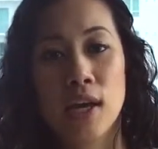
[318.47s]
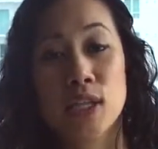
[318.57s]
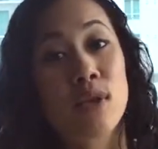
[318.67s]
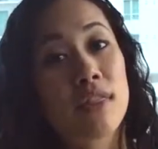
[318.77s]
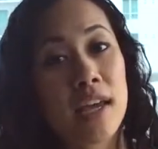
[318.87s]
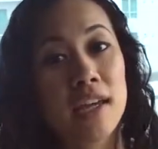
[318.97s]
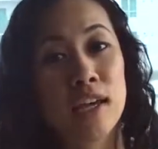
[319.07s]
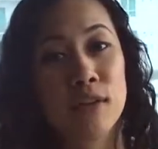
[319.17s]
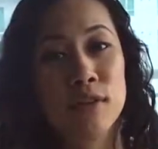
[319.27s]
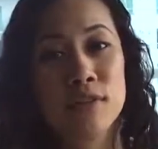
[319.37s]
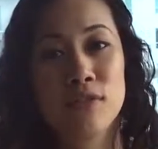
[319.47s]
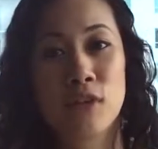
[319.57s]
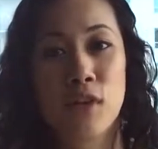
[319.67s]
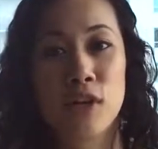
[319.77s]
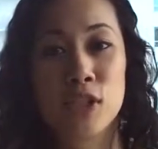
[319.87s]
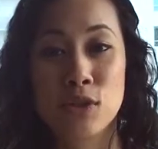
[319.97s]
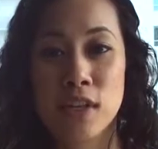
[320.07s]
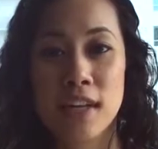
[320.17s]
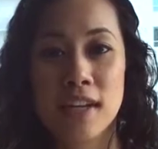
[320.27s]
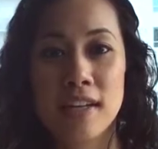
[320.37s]
So thank you for
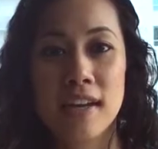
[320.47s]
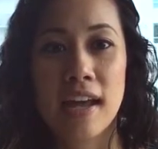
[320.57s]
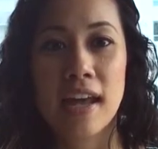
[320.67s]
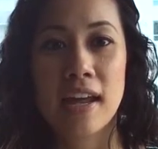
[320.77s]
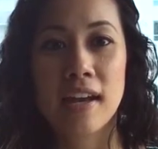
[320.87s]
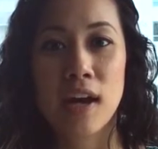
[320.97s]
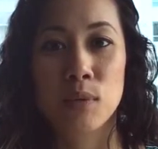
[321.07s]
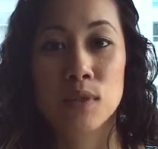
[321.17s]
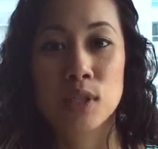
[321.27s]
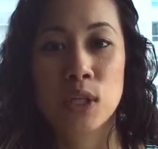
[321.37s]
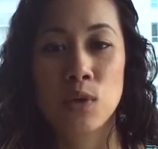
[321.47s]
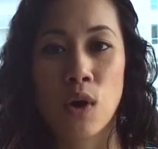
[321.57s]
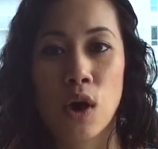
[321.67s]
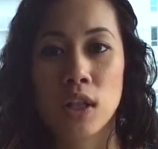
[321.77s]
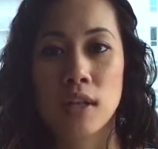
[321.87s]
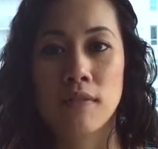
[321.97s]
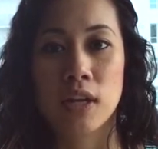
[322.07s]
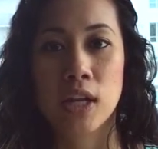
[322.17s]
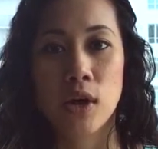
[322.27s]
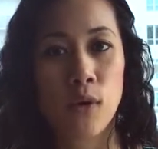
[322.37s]
tuning in, and I will see you all in
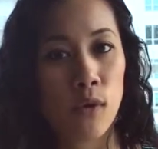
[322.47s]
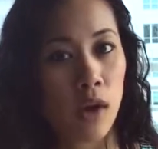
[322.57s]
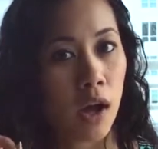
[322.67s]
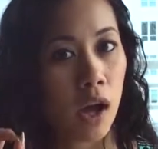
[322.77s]
video